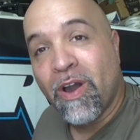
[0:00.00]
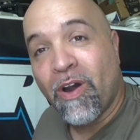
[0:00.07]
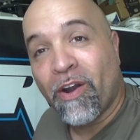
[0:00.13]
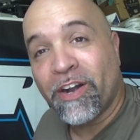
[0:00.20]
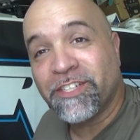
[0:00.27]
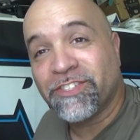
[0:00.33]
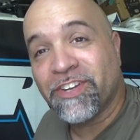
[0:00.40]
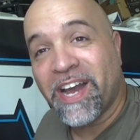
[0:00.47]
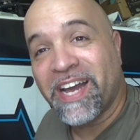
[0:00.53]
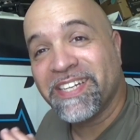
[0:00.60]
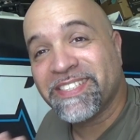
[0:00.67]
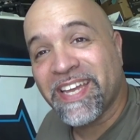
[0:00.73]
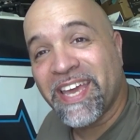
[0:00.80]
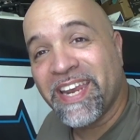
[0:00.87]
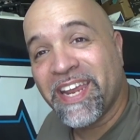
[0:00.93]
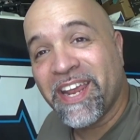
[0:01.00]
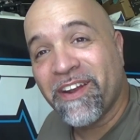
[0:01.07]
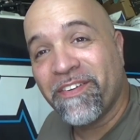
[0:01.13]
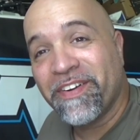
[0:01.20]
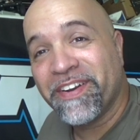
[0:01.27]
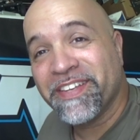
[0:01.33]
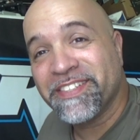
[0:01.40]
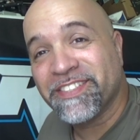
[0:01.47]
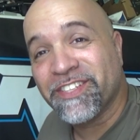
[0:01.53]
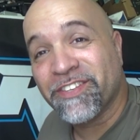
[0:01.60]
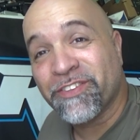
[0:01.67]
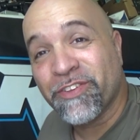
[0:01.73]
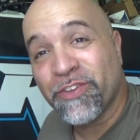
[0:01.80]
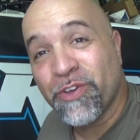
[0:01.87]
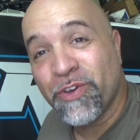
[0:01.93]
All right, you guys, and here it is, the
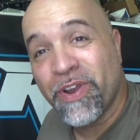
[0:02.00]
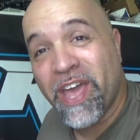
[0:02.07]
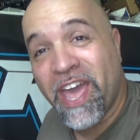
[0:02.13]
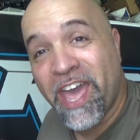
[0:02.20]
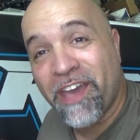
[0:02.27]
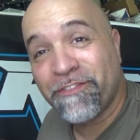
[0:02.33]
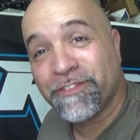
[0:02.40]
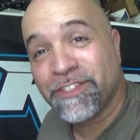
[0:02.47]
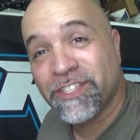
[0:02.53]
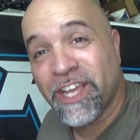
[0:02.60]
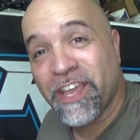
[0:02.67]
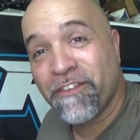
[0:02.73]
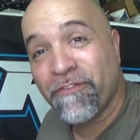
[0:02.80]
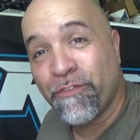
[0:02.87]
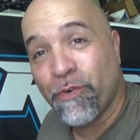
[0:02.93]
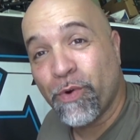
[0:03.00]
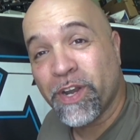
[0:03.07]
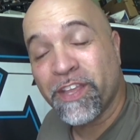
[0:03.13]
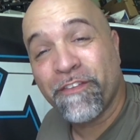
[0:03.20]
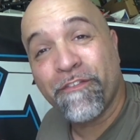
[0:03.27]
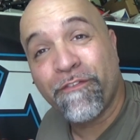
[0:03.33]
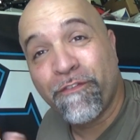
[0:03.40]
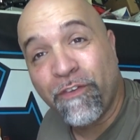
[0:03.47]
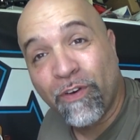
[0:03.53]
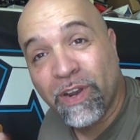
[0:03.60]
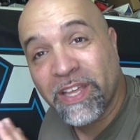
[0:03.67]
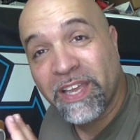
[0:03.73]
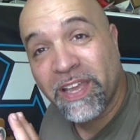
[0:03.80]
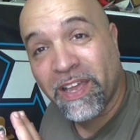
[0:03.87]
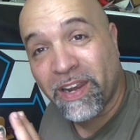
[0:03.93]
Toyota FJ40,
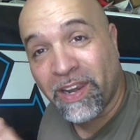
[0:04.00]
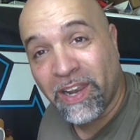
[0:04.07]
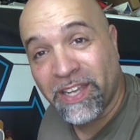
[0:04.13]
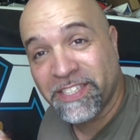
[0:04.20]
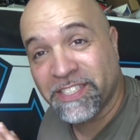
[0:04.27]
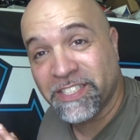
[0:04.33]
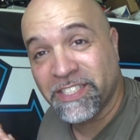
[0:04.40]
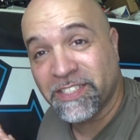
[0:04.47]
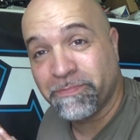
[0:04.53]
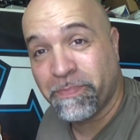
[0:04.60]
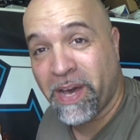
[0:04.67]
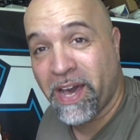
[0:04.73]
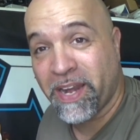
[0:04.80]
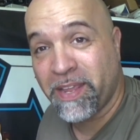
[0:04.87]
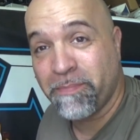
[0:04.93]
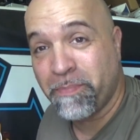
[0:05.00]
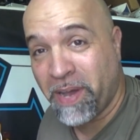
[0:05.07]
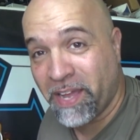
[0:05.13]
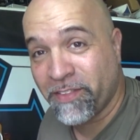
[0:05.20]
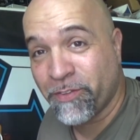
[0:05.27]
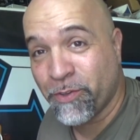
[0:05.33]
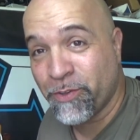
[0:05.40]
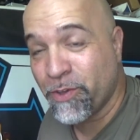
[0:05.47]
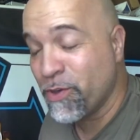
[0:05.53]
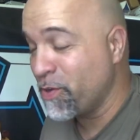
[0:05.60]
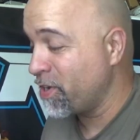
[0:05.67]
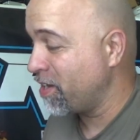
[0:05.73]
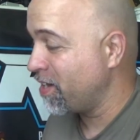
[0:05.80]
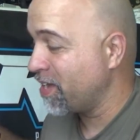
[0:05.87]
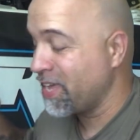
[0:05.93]
fully licensed body by
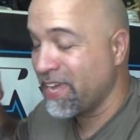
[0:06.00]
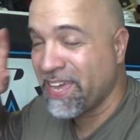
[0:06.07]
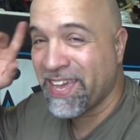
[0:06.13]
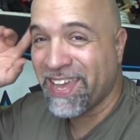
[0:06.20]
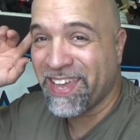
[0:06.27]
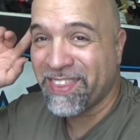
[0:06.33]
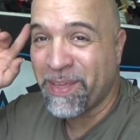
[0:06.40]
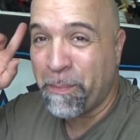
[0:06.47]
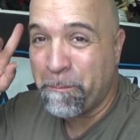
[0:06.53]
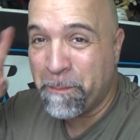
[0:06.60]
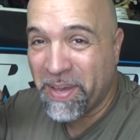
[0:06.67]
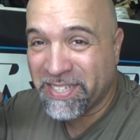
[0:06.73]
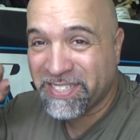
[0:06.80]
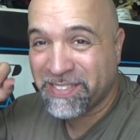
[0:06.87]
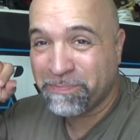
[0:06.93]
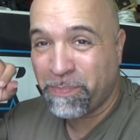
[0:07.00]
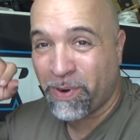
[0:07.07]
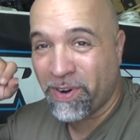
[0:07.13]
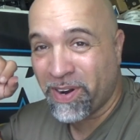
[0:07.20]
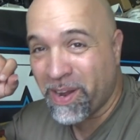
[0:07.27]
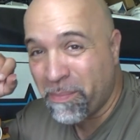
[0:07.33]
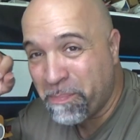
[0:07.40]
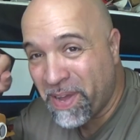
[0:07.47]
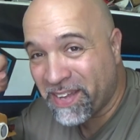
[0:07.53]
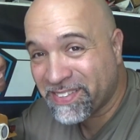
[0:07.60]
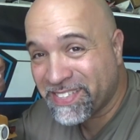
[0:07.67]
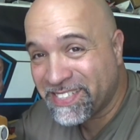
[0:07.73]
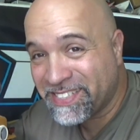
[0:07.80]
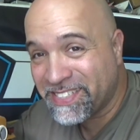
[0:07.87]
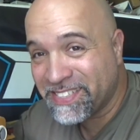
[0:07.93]
Toyota. And the best part
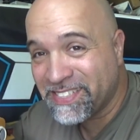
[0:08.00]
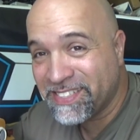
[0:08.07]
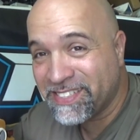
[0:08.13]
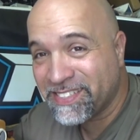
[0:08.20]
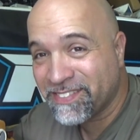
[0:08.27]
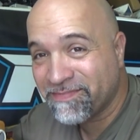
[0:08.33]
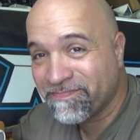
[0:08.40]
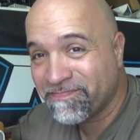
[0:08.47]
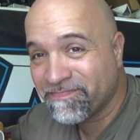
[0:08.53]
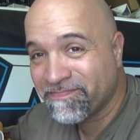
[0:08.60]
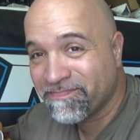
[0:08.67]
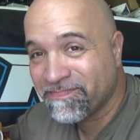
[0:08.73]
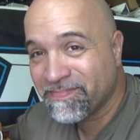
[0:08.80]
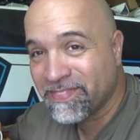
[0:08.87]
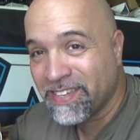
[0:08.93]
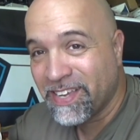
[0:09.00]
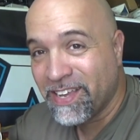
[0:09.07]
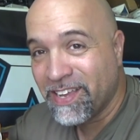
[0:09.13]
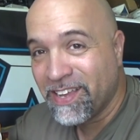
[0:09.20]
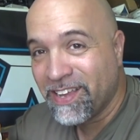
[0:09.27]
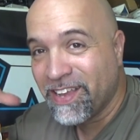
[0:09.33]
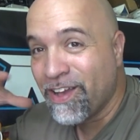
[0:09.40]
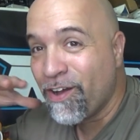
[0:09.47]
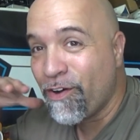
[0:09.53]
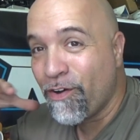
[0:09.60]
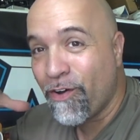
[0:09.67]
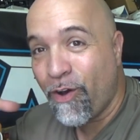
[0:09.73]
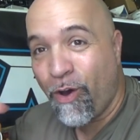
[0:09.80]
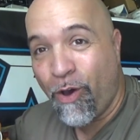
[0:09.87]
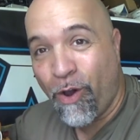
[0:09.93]
about this is
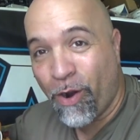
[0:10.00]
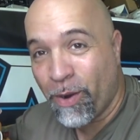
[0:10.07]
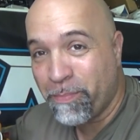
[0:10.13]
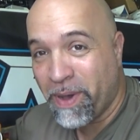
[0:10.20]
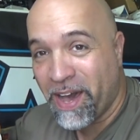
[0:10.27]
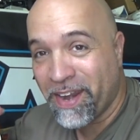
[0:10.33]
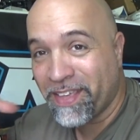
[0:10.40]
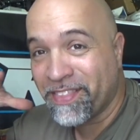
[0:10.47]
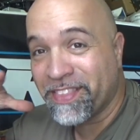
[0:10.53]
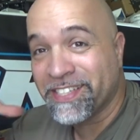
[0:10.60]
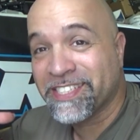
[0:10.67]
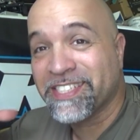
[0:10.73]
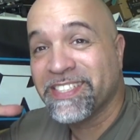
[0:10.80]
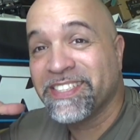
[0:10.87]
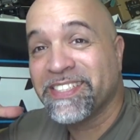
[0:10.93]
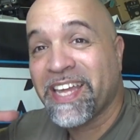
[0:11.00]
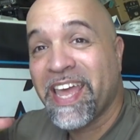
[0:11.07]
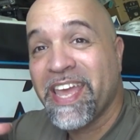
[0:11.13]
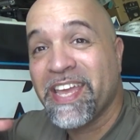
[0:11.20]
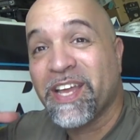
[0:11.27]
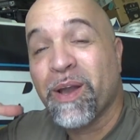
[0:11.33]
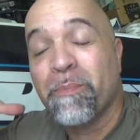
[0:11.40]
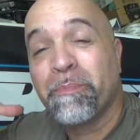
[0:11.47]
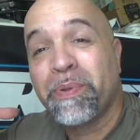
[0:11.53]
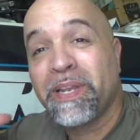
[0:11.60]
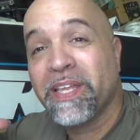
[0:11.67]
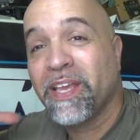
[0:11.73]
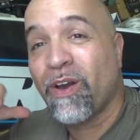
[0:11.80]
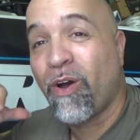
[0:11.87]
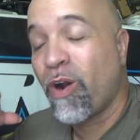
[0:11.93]
hard body. This is a
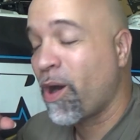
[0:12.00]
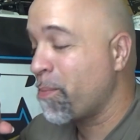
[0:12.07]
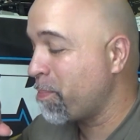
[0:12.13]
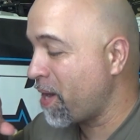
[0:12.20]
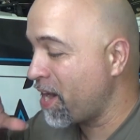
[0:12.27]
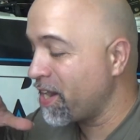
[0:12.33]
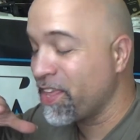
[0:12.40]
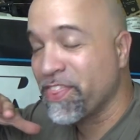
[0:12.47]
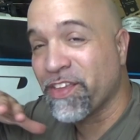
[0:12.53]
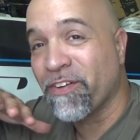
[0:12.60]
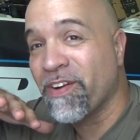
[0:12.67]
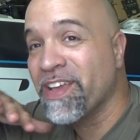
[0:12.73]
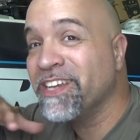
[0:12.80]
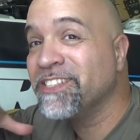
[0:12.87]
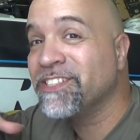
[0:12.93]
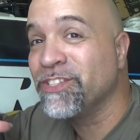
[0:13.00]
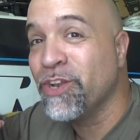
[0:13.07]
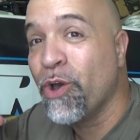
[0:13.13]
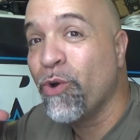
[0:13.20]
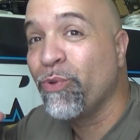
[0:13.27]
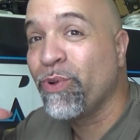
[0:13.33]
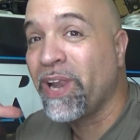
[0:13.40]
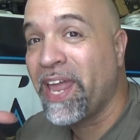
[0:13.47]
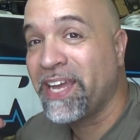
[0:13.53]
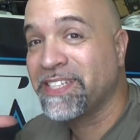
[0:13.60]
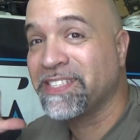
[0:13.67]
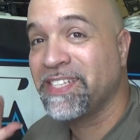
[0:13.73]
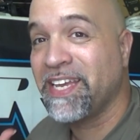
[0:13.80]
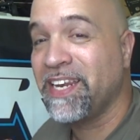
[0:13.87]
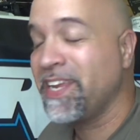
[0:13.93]
complete hard body. There is no
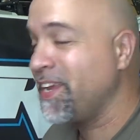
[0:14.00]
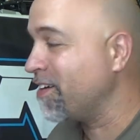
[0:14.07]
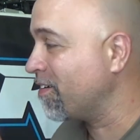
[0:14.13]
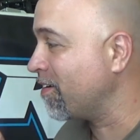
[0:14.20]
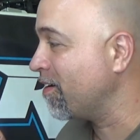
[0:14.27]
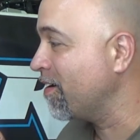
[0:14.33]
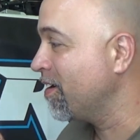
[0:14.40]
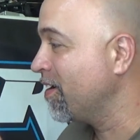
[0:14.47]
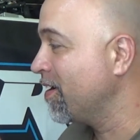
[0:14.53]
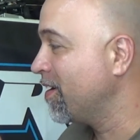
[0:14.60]
Lexan here.